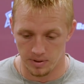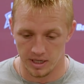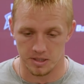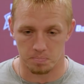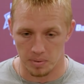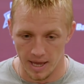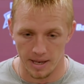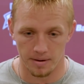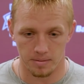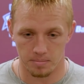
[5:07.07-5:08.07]
It's
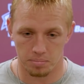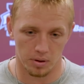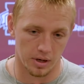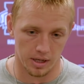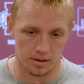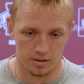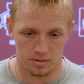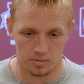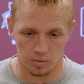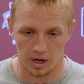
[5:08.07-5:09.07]
been putting
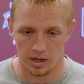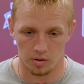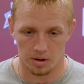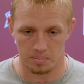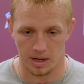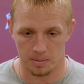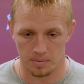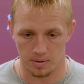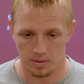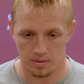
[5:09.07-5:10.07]
what I know on
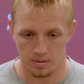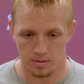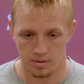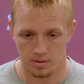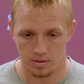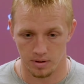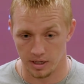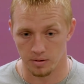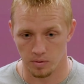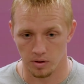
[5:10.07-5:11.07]
paper
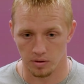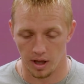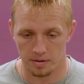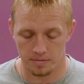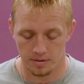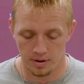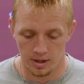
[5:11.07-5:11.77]
into real life.